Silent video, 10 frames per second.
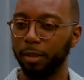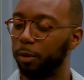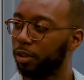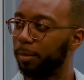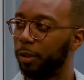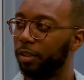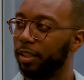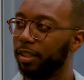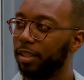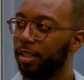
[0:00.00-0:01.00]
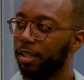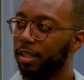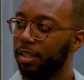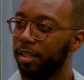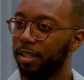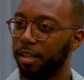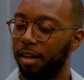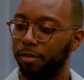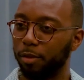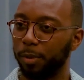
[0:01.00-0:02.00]
Louis community
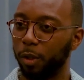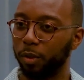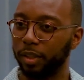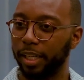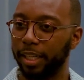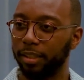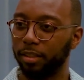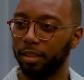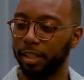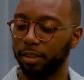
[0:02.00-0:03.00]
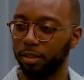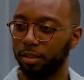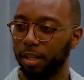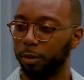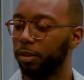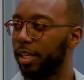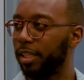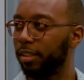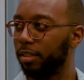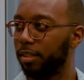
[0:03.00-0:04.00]
from an early age, and just
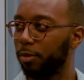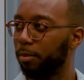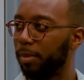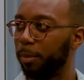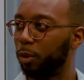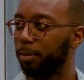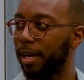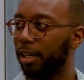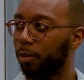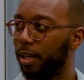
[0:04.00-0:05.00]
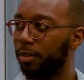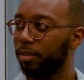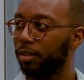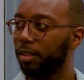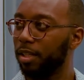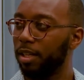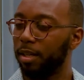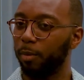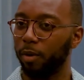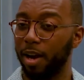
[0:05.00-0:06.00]
understanding different people's backgrounds,
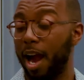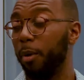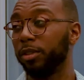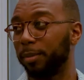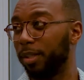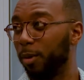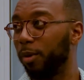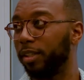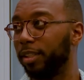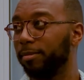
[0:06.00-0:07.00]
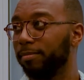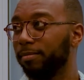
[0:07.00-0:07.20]
where I was a minority